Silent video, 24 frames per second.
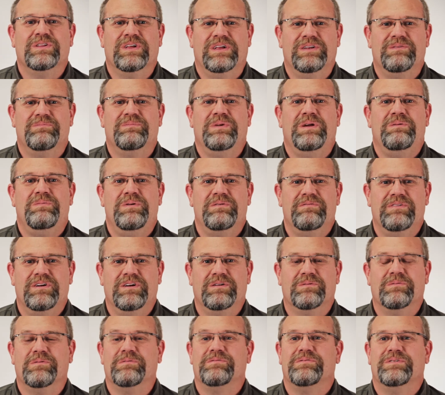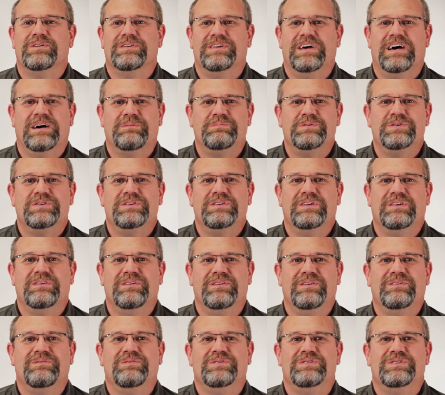that may be available for adoption
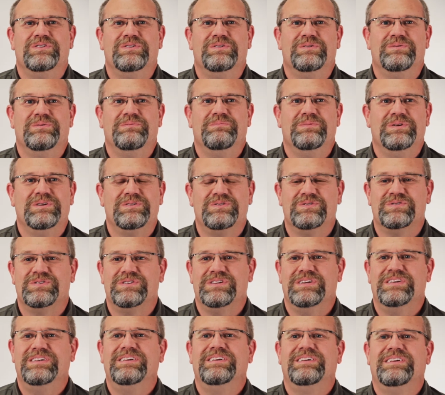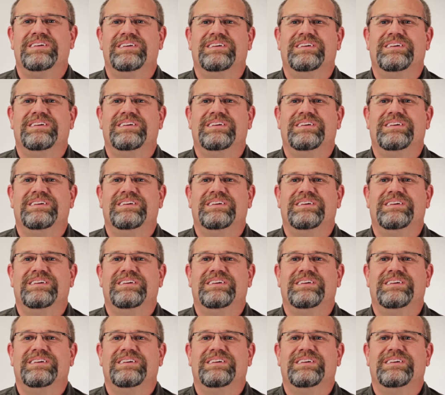and would you be interested?